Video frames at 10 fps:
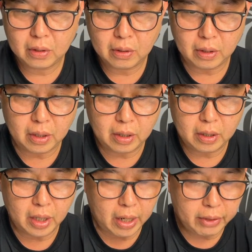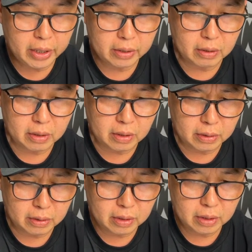And Eric
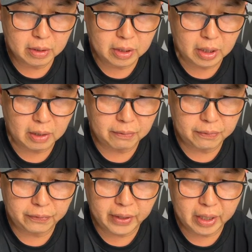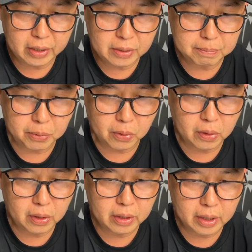on the
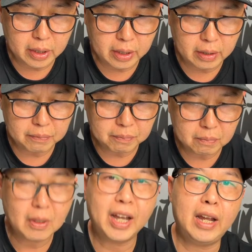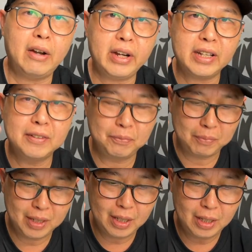Facebook. Hi, Eric.
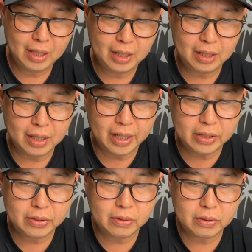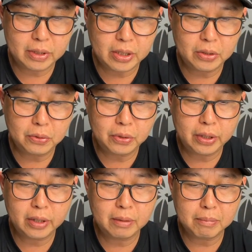Nice to see you
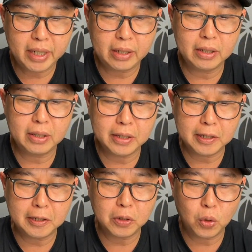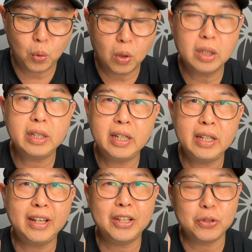here, mate.
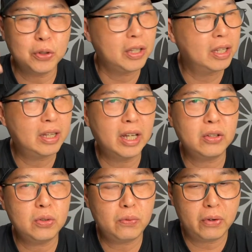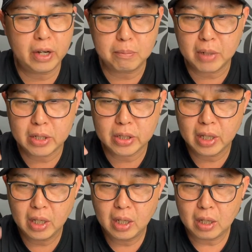Quality is good. Thank you very much.
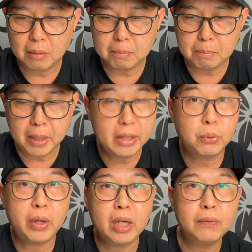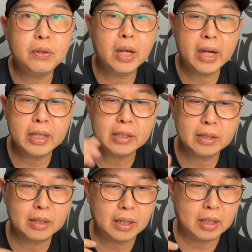By the way, if you
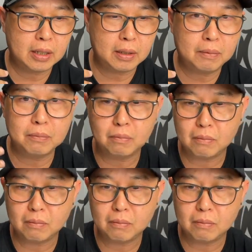guys have